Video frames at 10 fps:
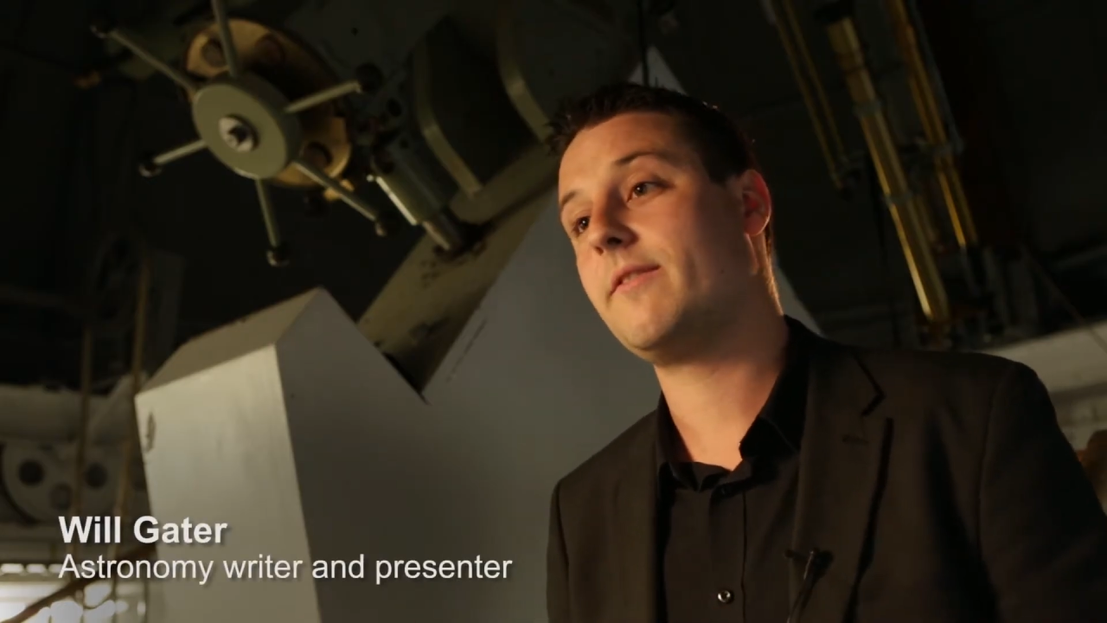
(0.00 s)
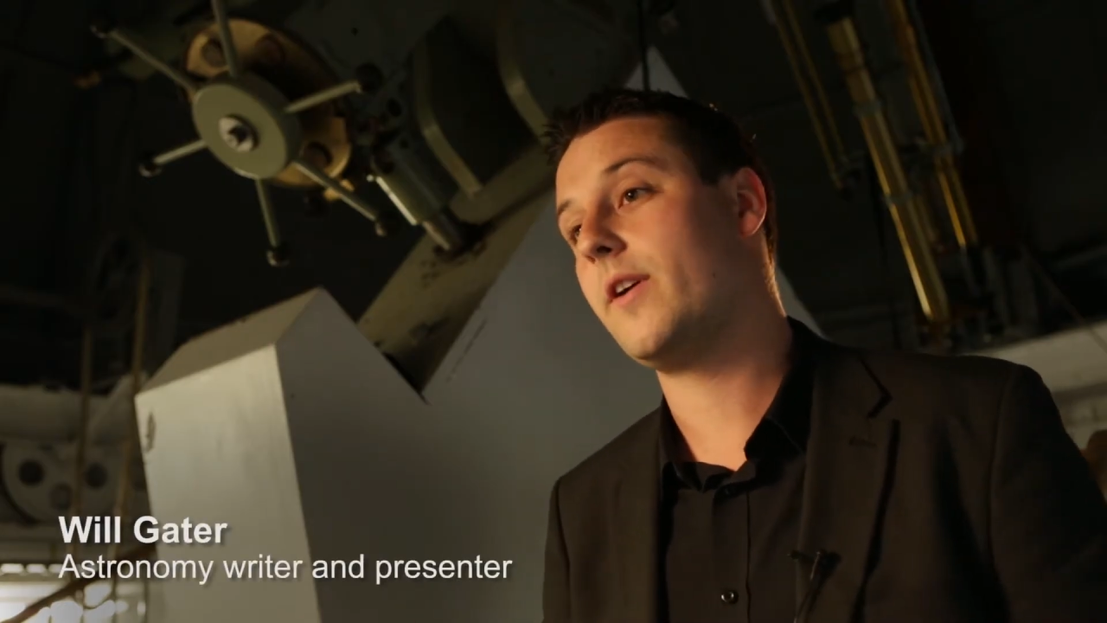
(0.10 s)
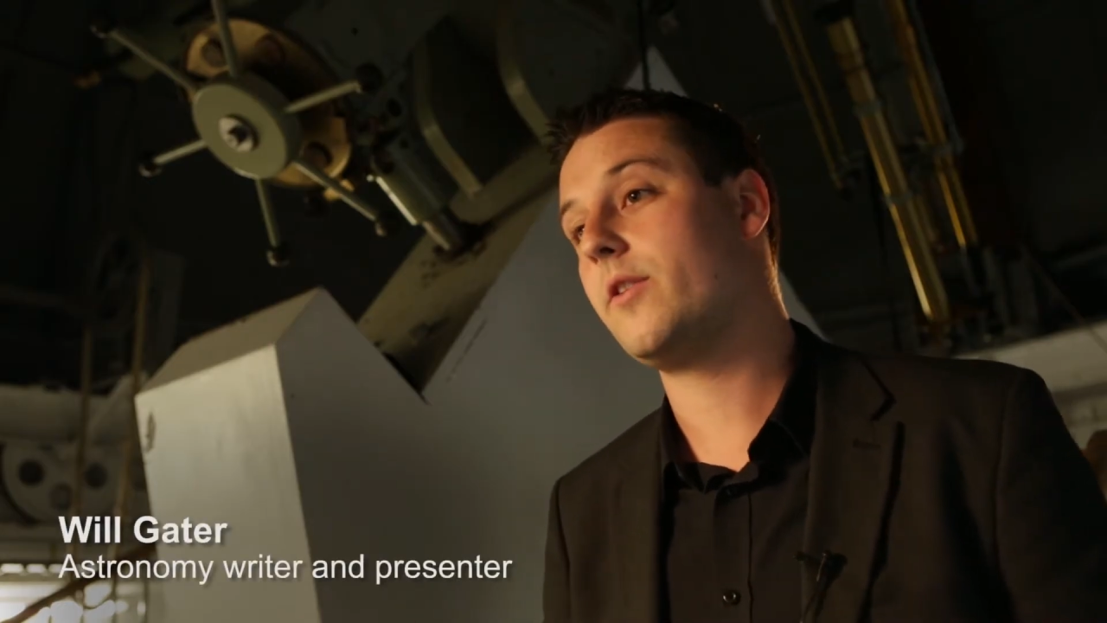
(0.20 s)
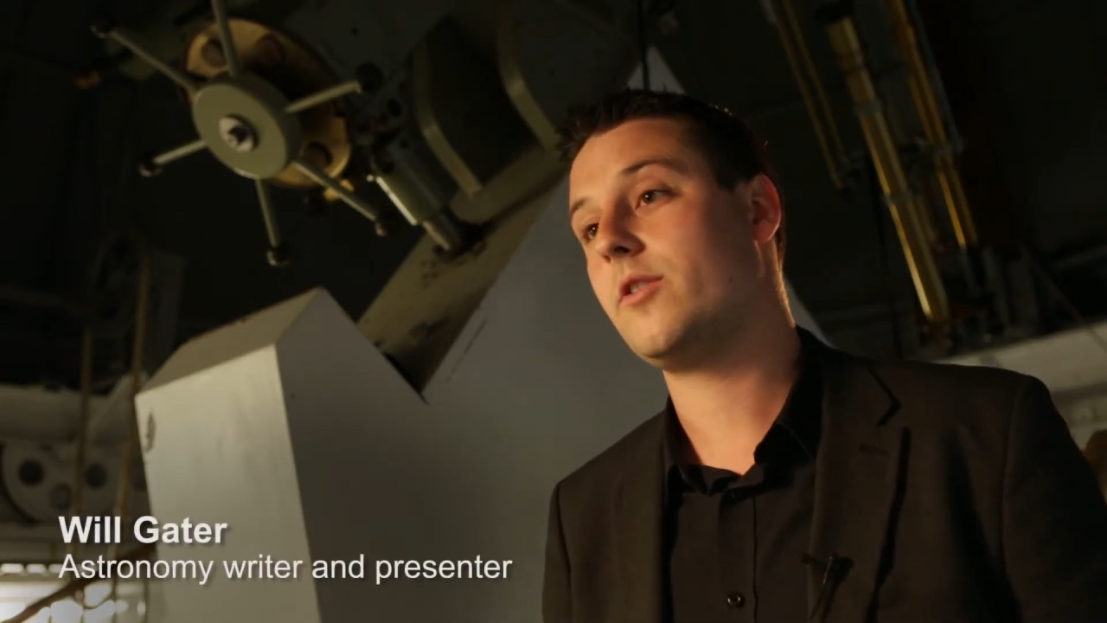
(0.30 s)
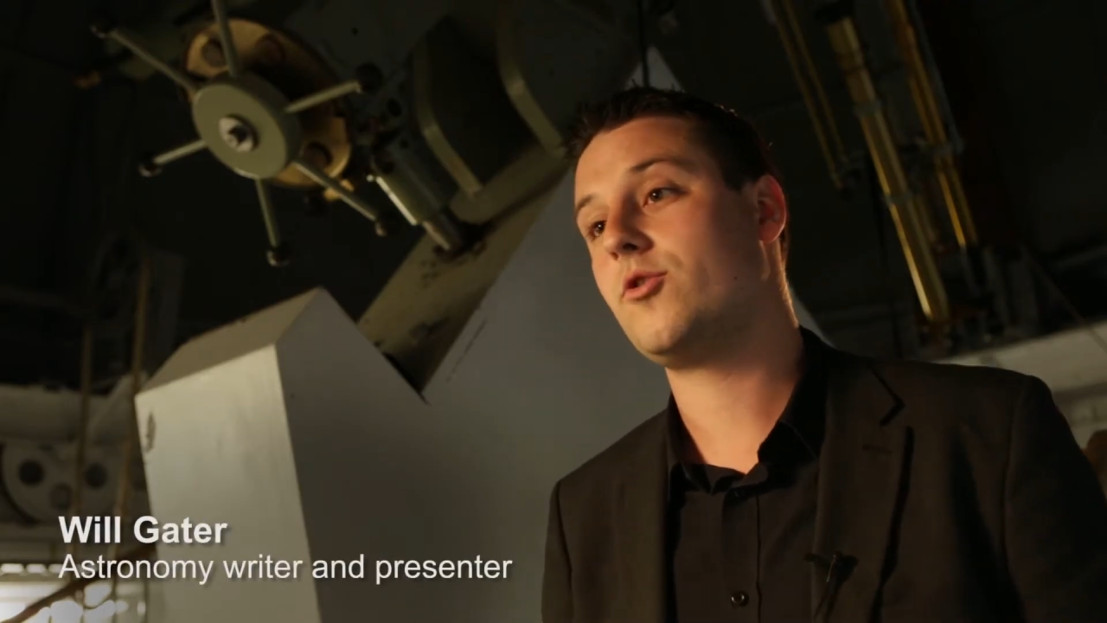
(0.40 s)

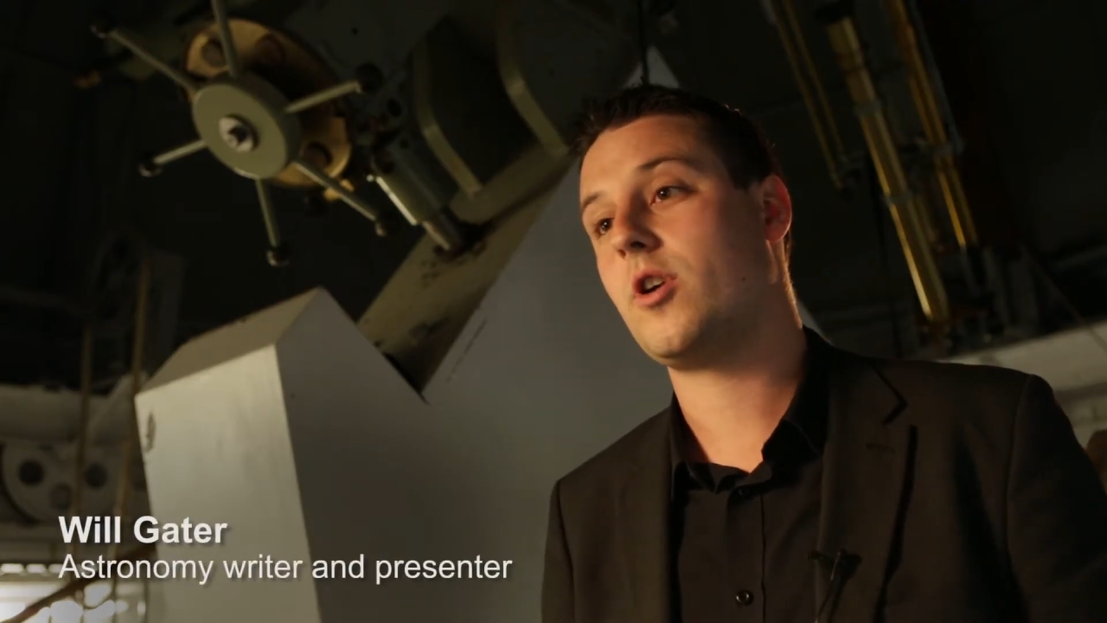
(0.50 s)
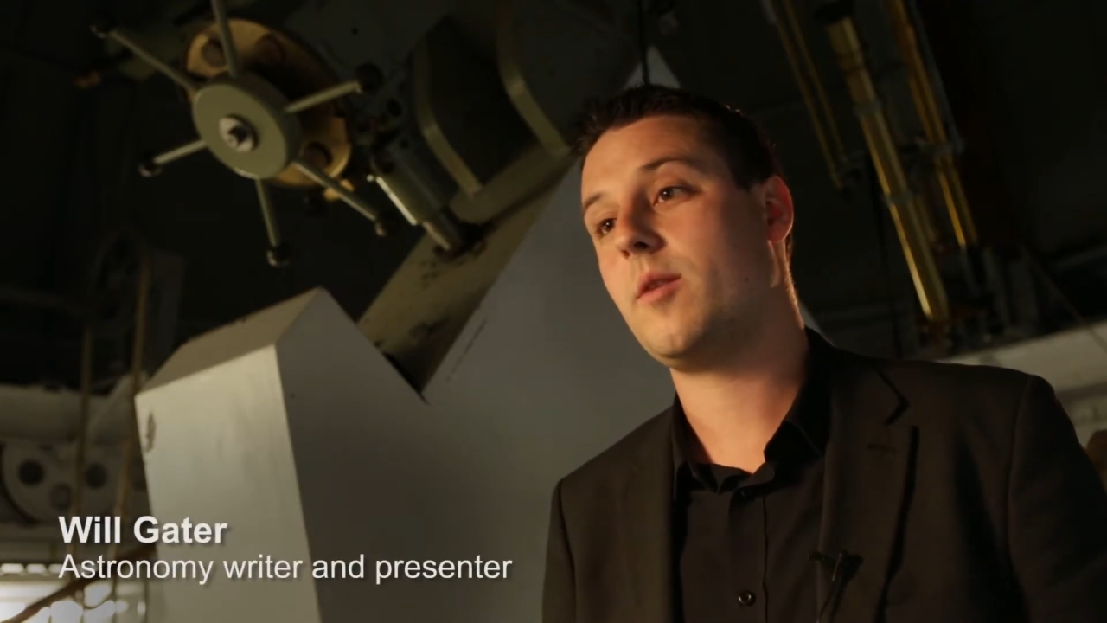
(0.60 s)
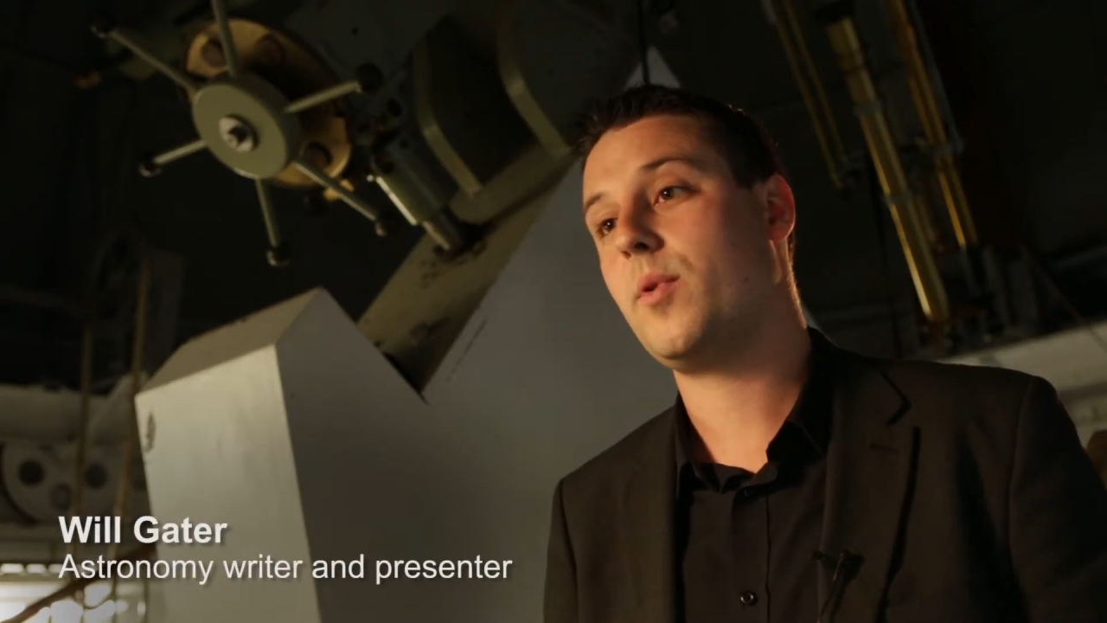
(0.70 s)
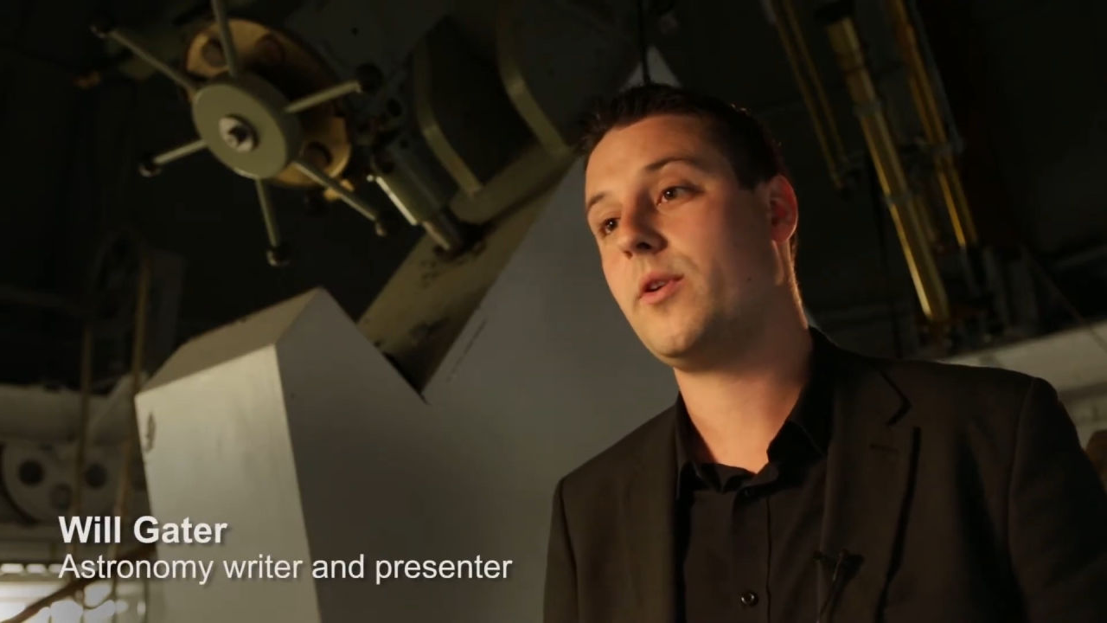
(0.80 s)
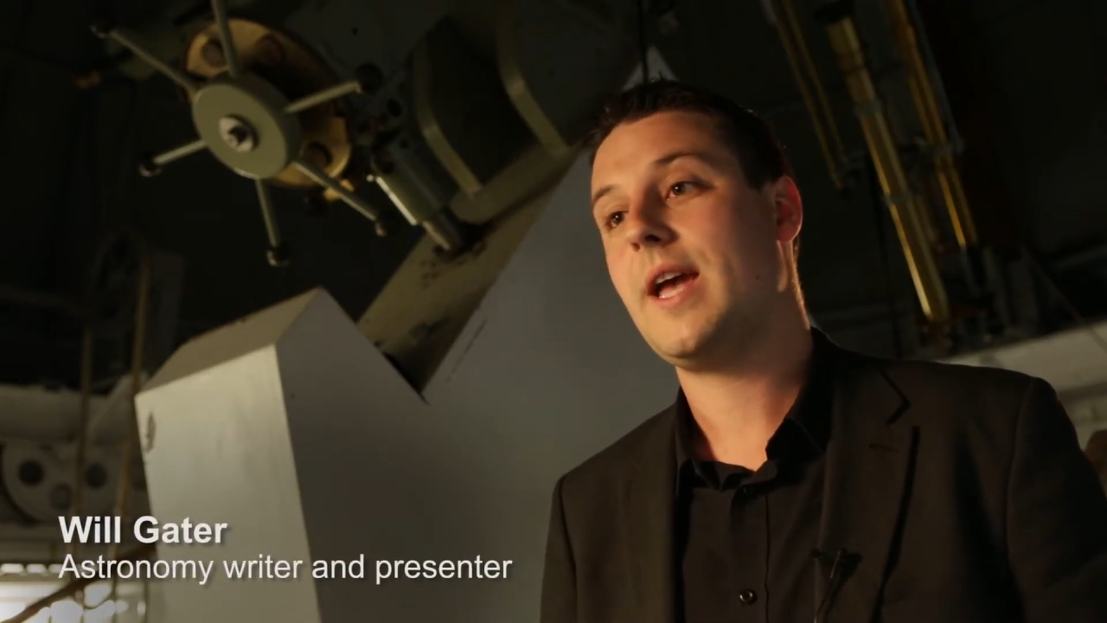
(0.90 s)
photo
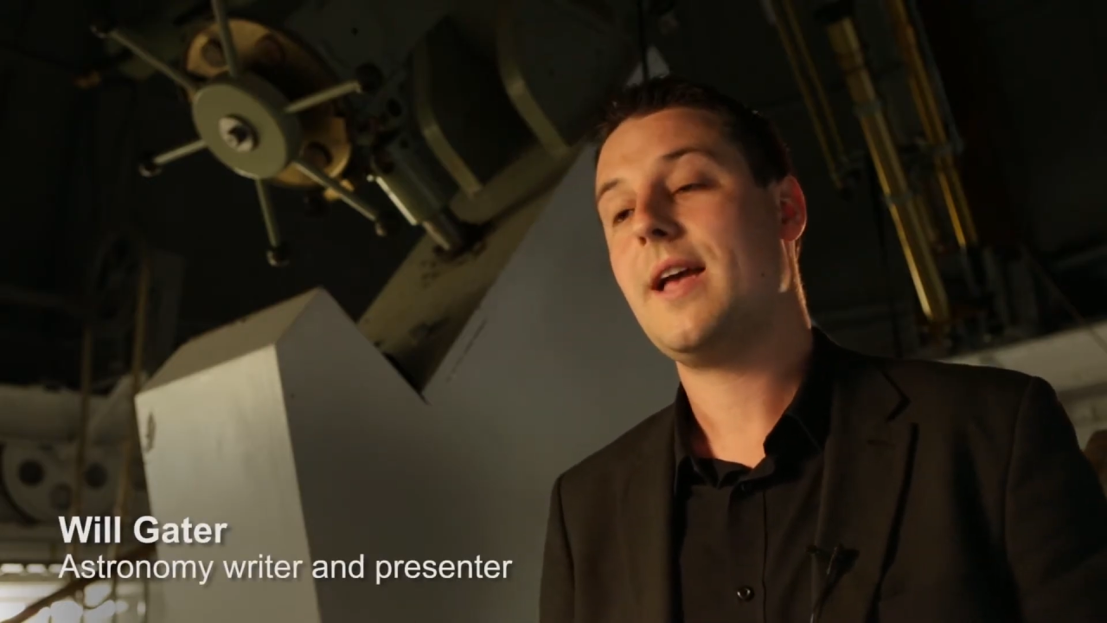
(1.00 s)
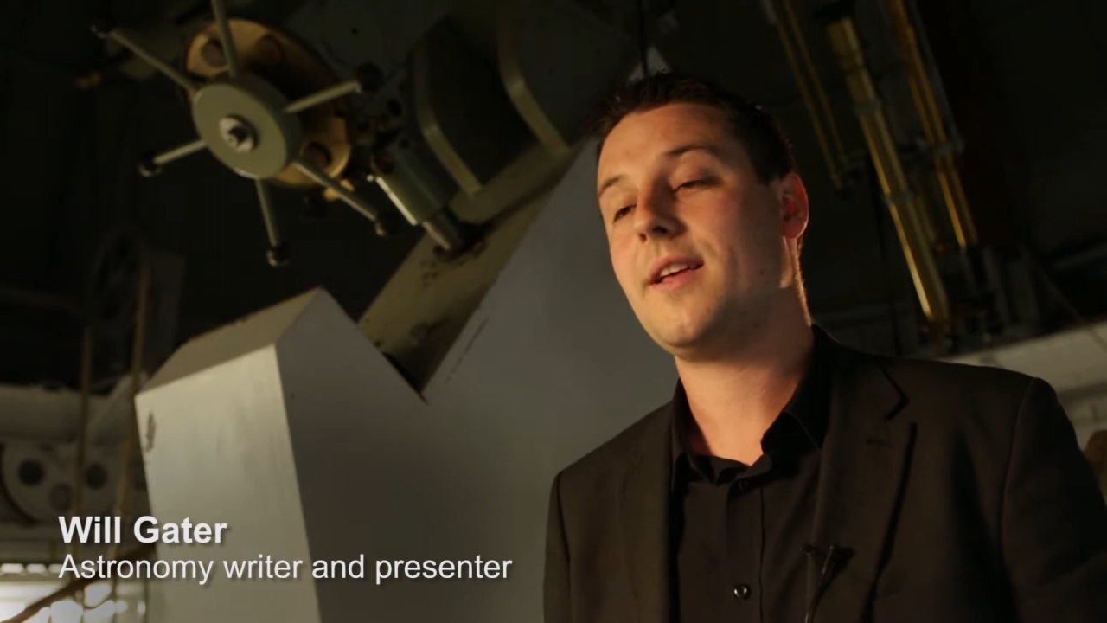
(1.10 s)
tripod,